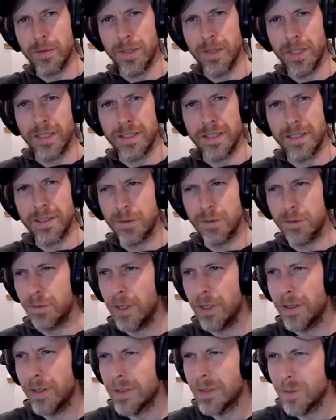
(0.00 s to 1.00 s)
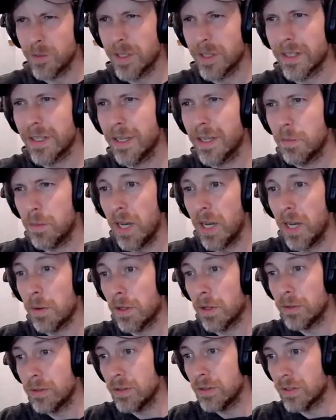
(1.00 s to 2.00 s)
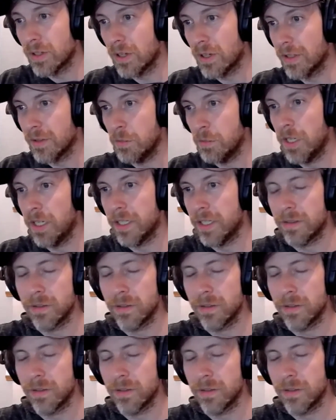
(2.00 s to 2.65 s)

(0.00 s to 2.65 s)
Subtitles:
but then it says they're free or something like that. But anyway, those used to cost money.